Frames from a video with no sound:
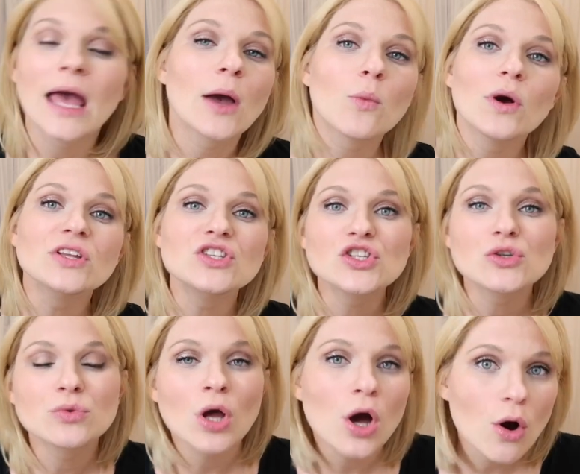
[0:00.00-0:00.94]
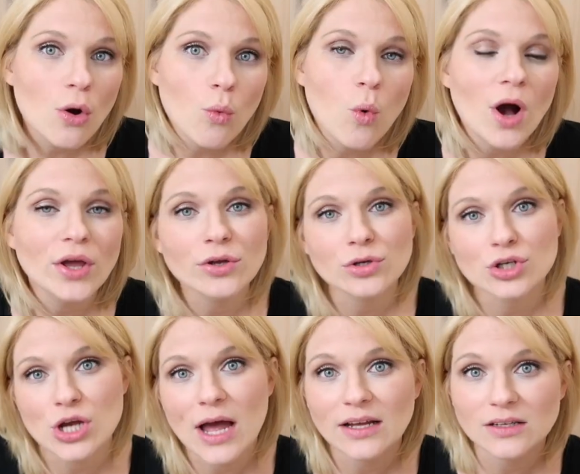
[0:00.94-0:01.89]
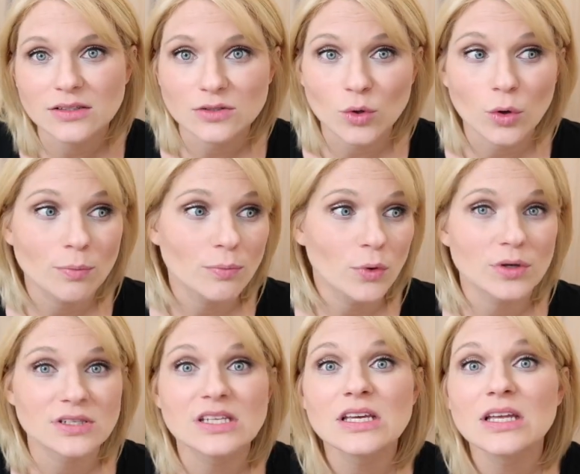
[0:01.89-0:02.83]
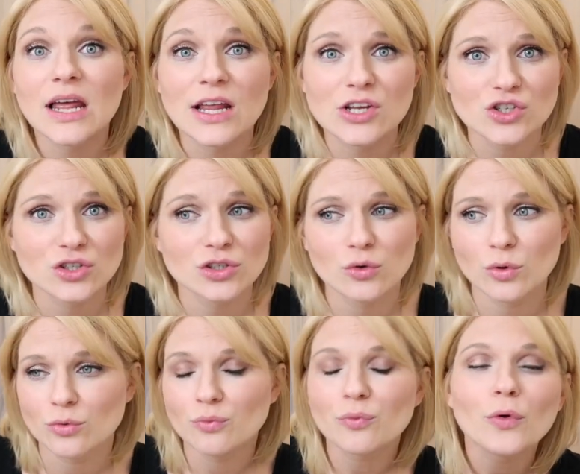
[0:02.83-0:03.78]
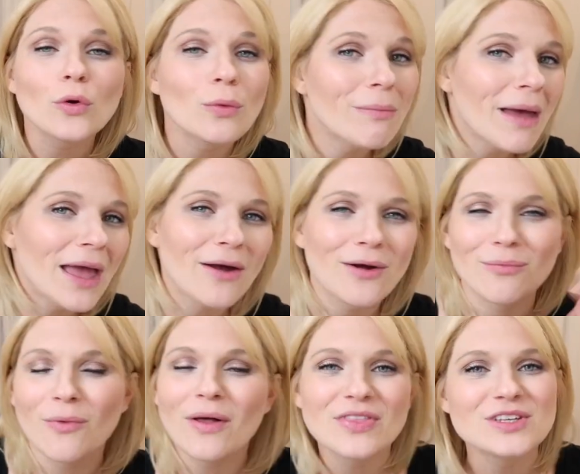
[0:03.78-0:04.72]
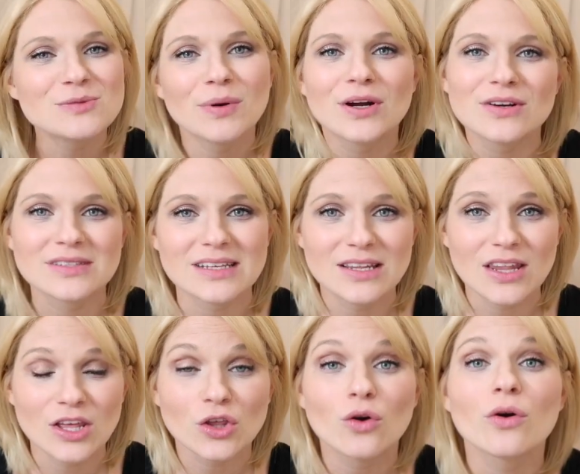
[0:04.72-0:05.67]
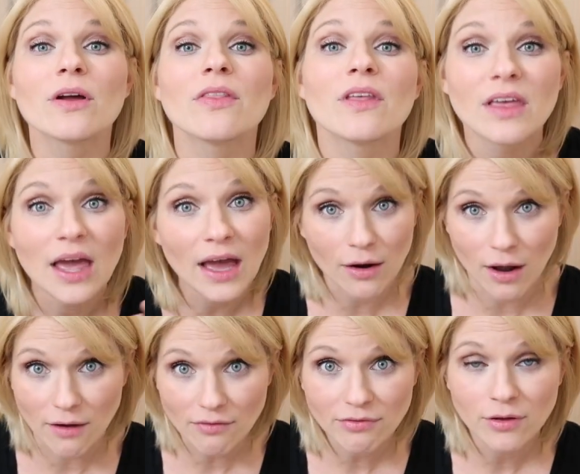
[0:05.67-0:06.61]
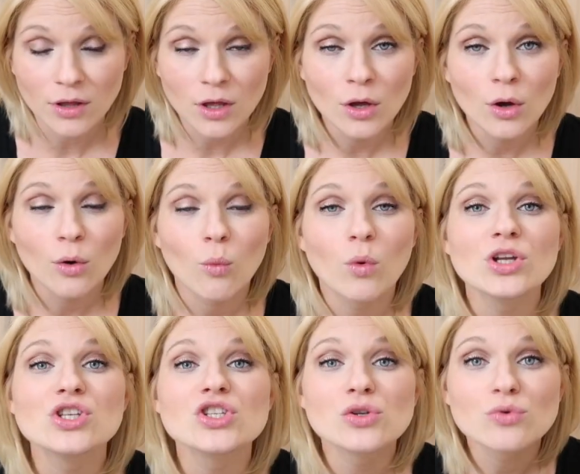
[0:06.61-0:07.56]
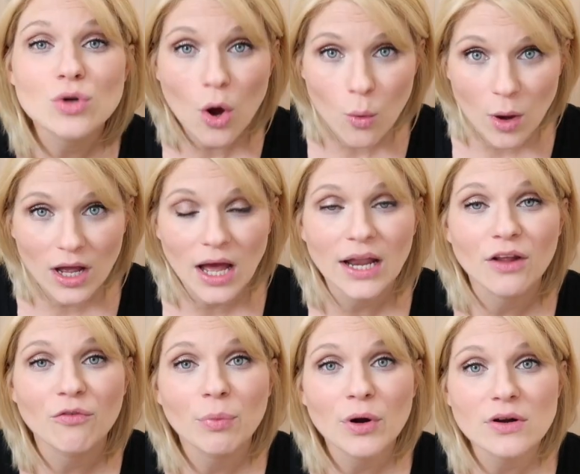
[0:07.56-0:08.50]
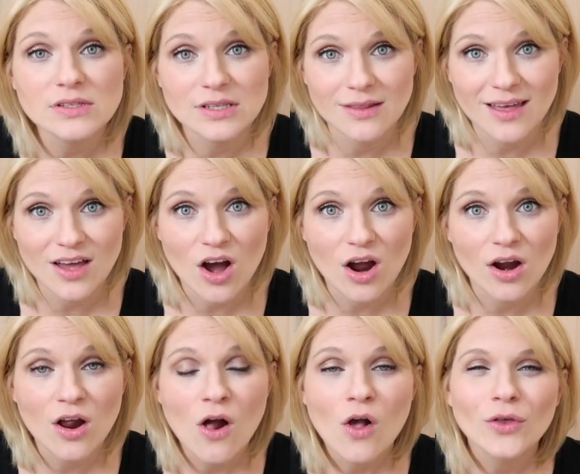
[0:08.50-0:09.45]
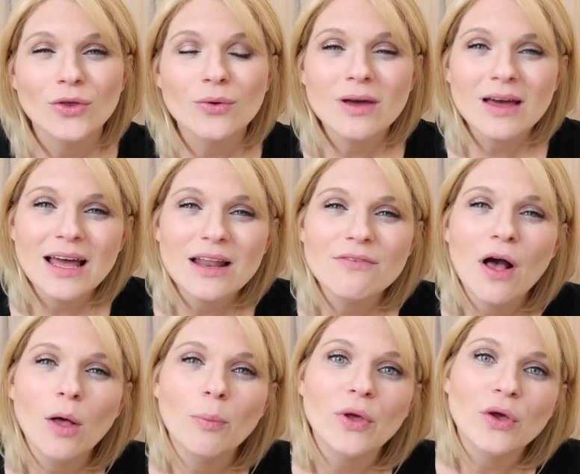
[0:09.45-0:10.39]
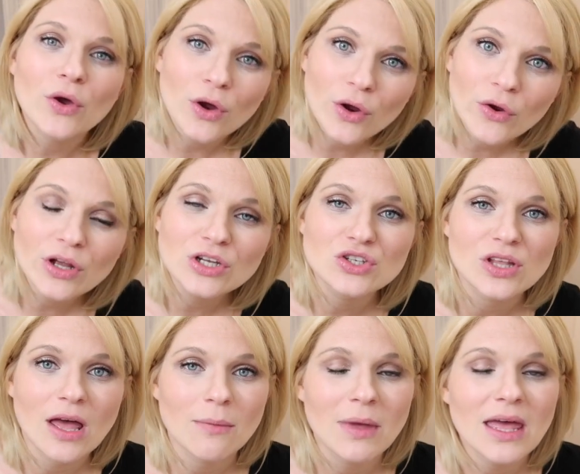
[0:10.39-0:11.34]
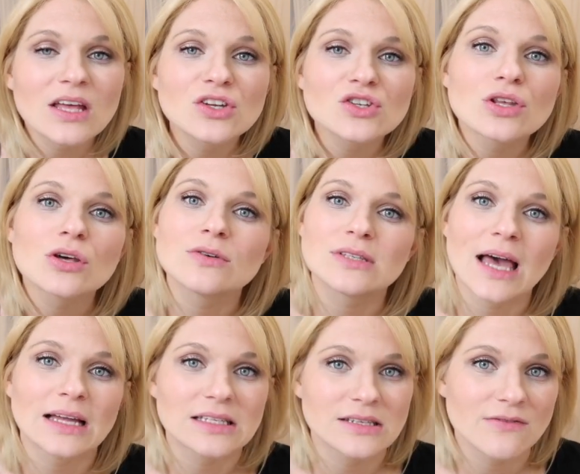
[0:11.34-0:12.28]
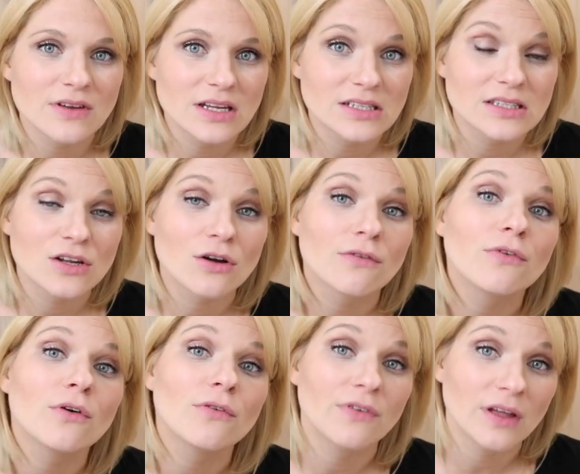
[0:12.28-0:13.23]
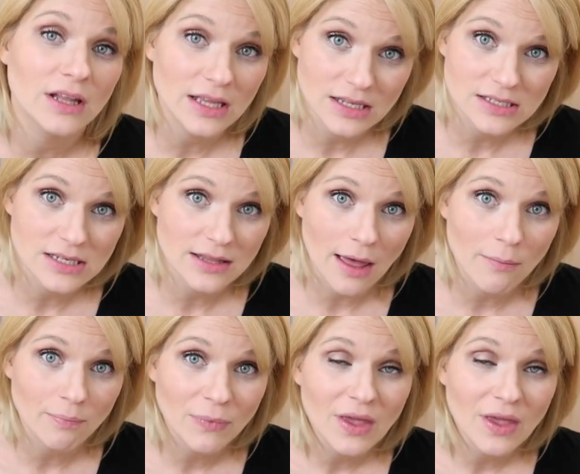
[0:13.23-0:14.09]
And once you know what your child or teenager or roommate or what this person that you're in the care of, once you know what kind of person they are, you can kind of help encourage them into those activities that are fulfilling to them.